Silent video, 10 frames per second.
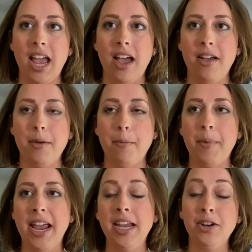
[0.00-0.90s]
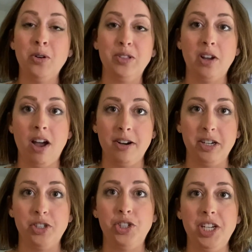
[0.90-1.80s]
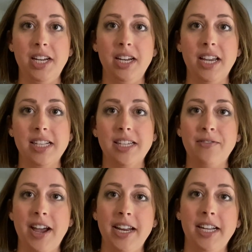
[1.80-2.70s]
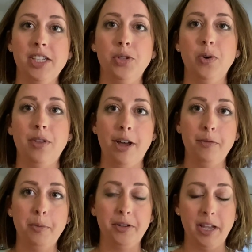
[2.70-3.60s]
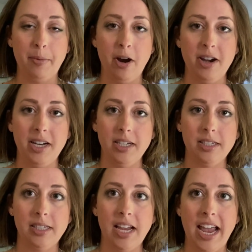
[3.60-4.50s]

My 8-year-old daughter, she gets invited to a lot of birthday parties,